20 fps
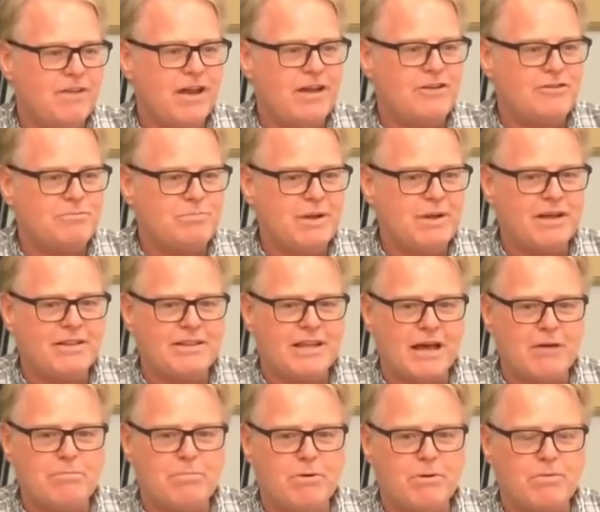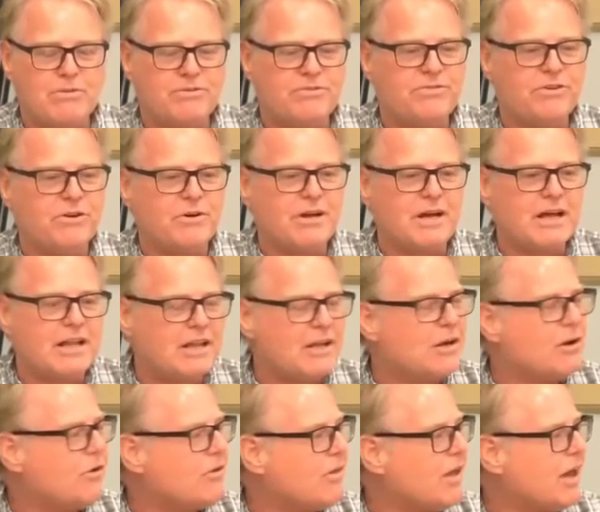VHB at that point was very
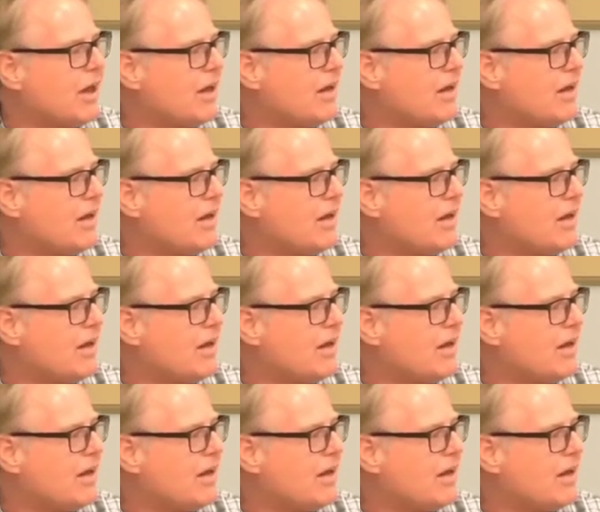clear